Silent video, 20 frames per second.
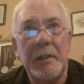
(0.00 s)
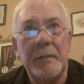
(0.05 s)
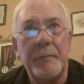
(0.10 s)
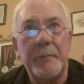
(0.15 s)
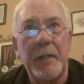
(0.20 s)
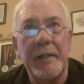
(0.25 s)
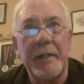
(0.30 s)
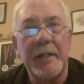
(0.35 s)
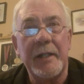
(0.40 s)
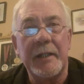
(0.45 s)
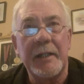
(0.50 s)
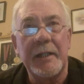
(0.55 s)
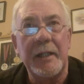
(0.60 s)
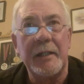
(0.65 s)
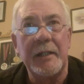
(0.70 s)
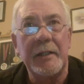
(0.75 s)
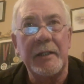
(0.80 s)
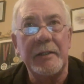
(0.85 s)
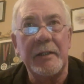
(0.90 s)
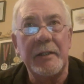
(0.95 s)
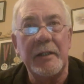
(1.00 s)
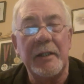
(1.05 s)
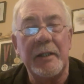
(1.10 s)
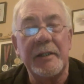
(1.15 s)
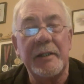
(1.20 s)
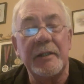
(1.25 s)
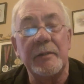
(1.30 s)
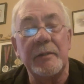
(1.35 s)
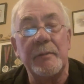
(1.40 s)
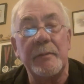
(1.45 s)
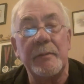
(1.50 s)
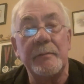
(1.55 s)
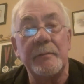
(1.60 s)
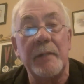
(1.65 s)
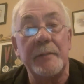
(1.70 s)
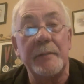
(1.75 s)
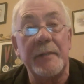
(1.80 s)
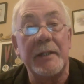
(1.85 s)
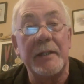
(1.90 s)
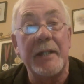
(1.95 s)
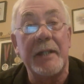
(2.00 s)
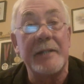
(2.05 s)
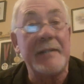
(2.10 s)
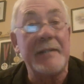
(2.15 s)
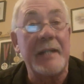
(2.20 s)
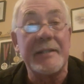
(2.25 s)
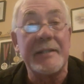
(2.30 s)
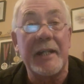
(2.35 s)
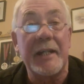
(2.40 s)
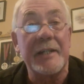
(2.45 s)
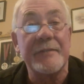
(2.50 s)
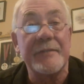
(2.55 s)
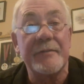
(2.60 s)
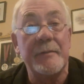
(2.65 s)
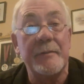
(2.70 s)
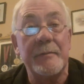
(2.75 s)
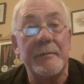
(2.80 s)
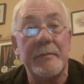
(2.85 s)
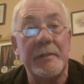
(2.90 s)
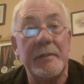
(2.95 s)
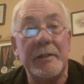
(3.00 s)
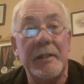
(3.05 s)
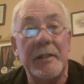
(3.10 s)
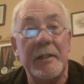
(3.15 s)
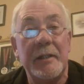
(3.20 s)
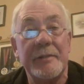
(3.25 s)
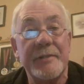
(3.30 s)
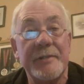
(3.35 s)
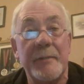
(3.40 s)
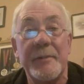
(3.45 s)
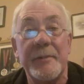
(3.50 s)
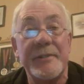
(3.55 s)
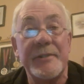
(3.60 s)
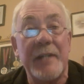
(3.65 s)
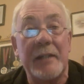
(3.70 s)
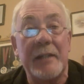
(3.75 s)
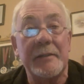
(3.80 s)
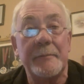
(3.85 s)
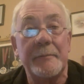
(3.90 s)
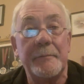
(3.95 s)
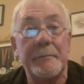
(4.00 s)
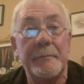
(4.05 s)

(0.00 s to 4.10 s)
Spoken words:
but I think you might be able to get day tickets from the Simmons Yacht,